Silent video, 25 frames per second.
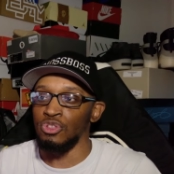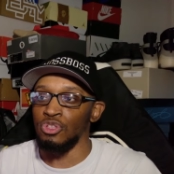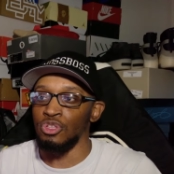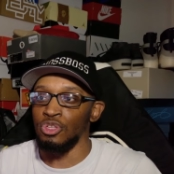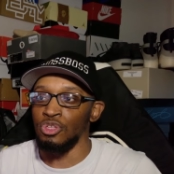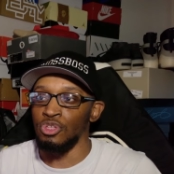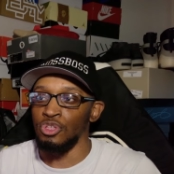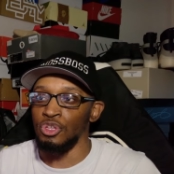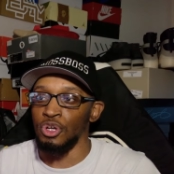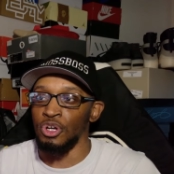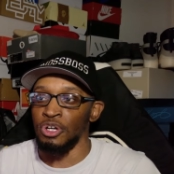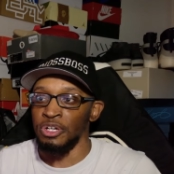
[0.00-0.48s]

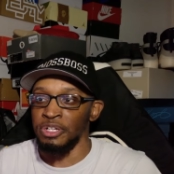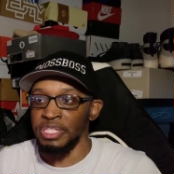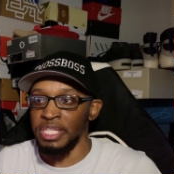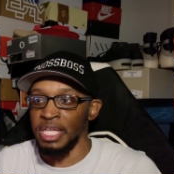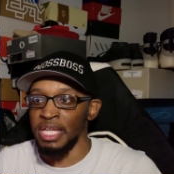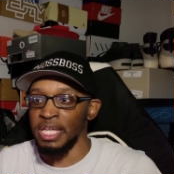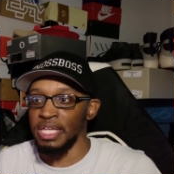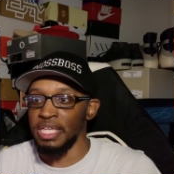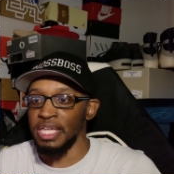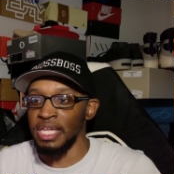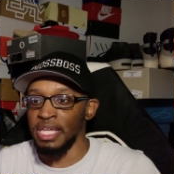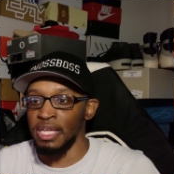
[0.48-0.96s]
you're
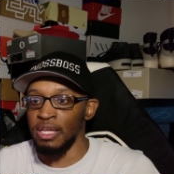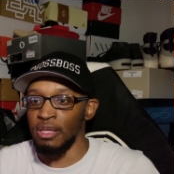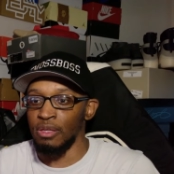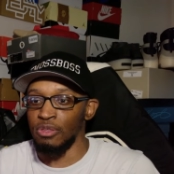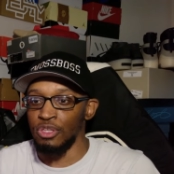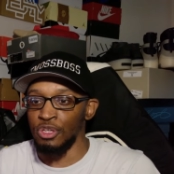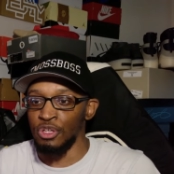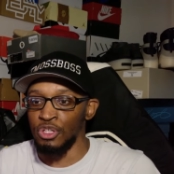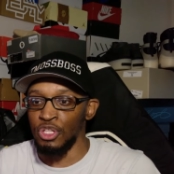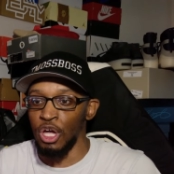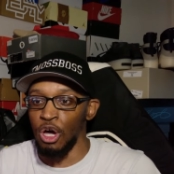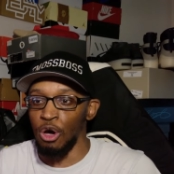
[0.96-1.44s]
thinking,
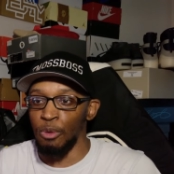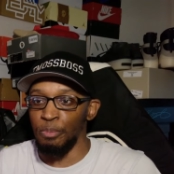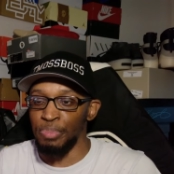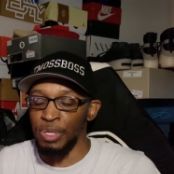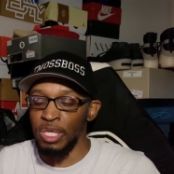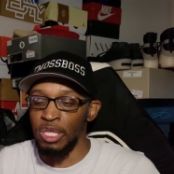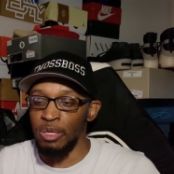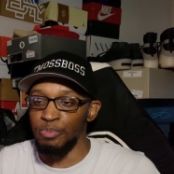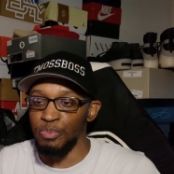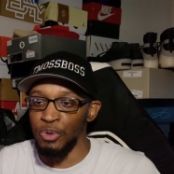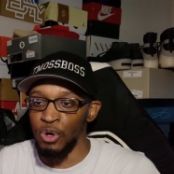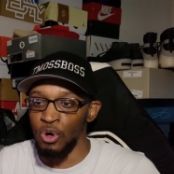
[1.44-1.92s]
you know,
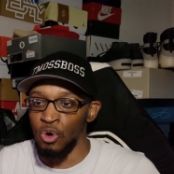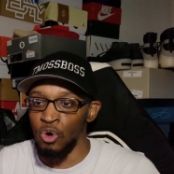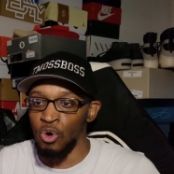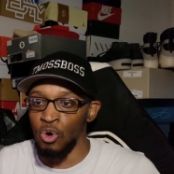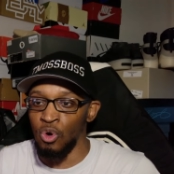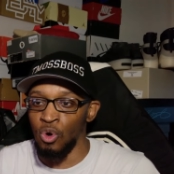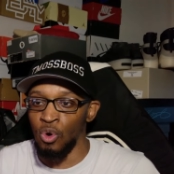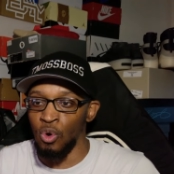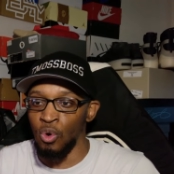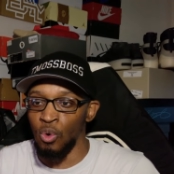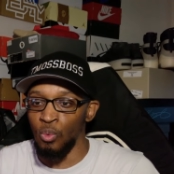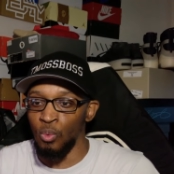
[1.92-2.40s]

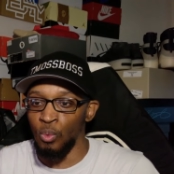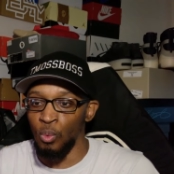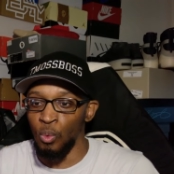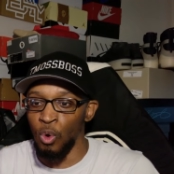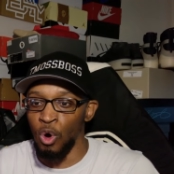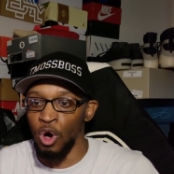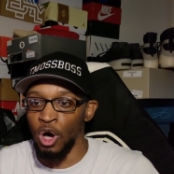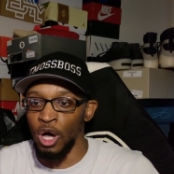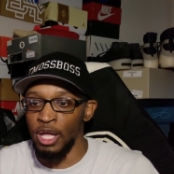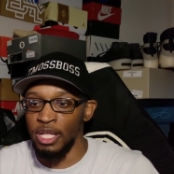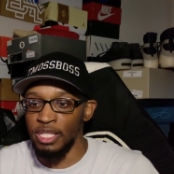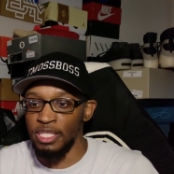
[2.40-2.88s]
people
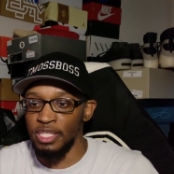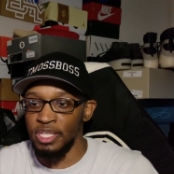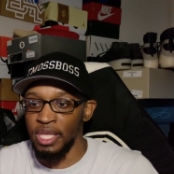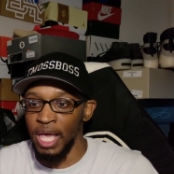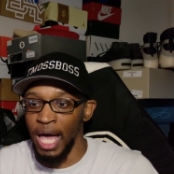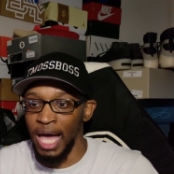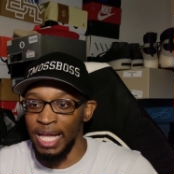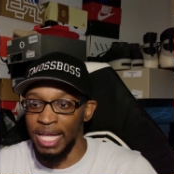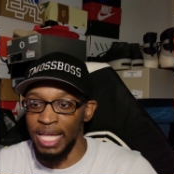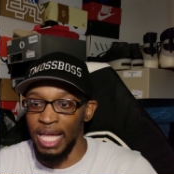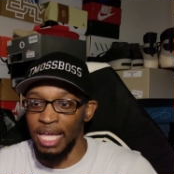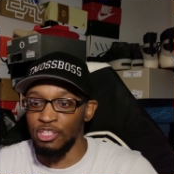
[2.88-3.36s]
want
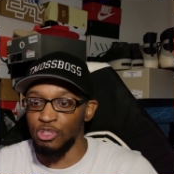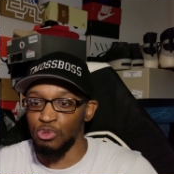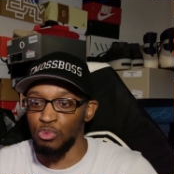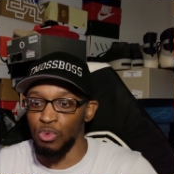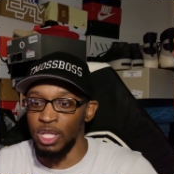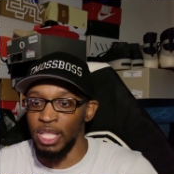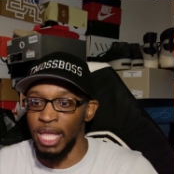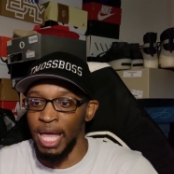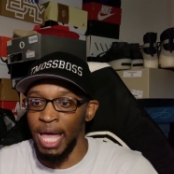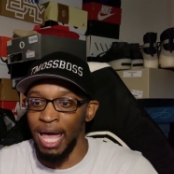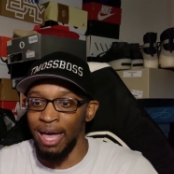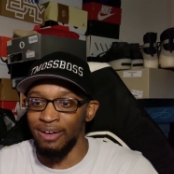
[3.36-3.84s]
to, I guess,
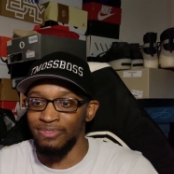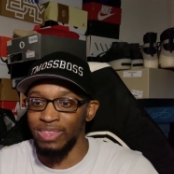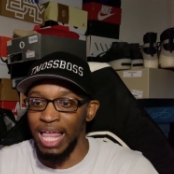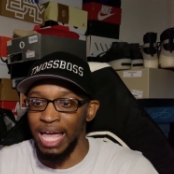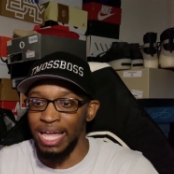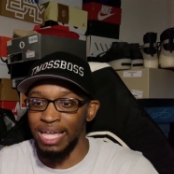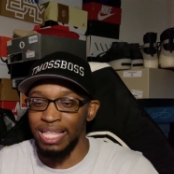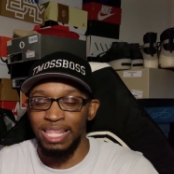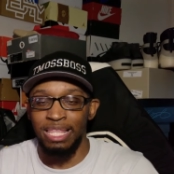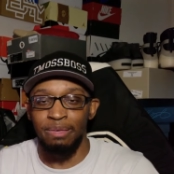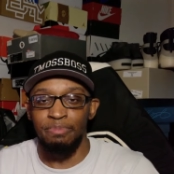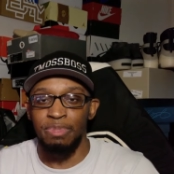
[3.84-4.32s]
want to have,
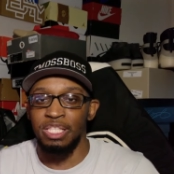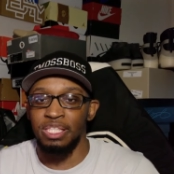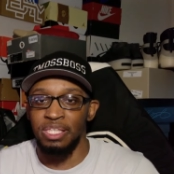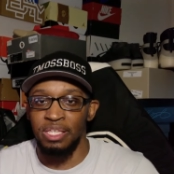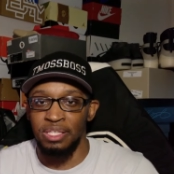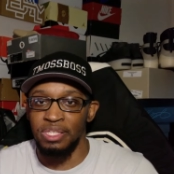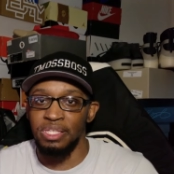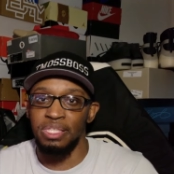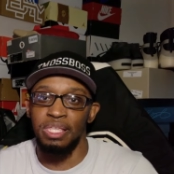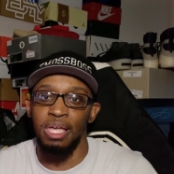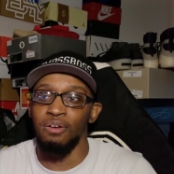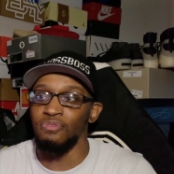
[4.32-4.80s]
like,
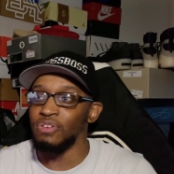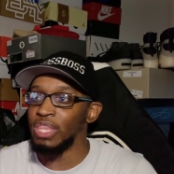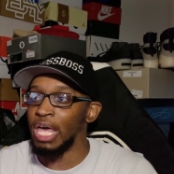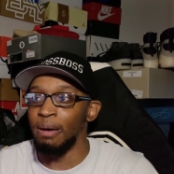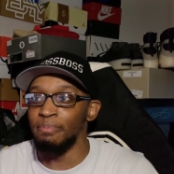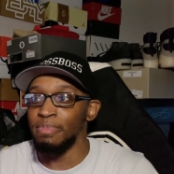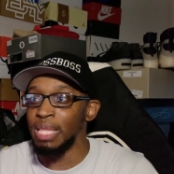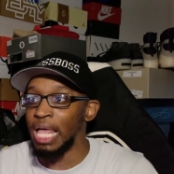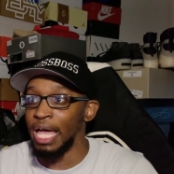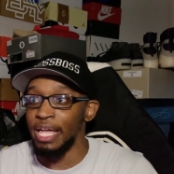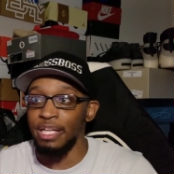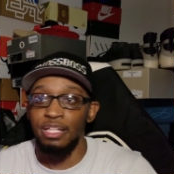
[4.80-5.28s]
limited stuff. But
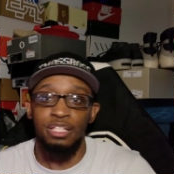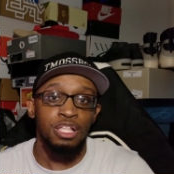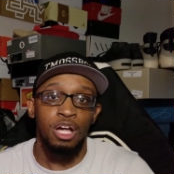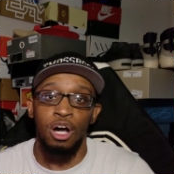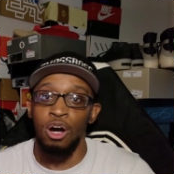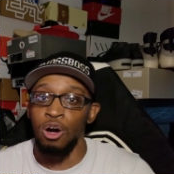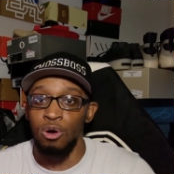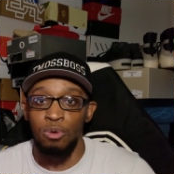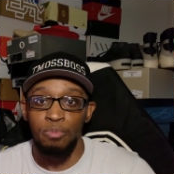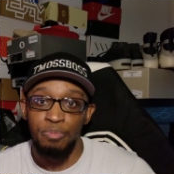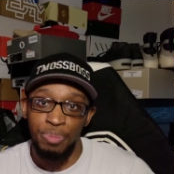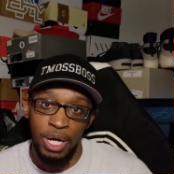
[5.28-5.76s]
I'm like,
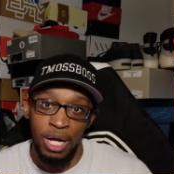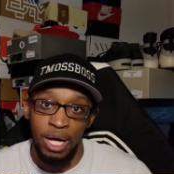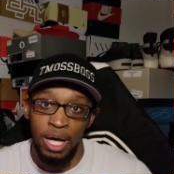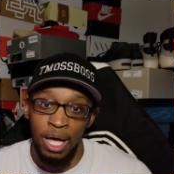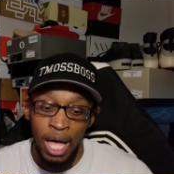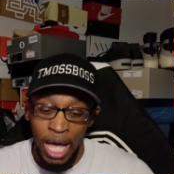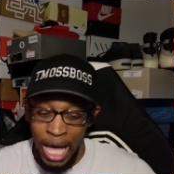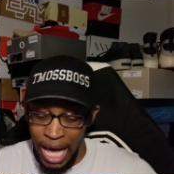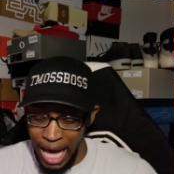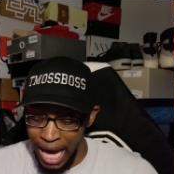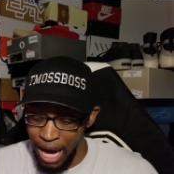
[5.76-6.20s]
no, bruh.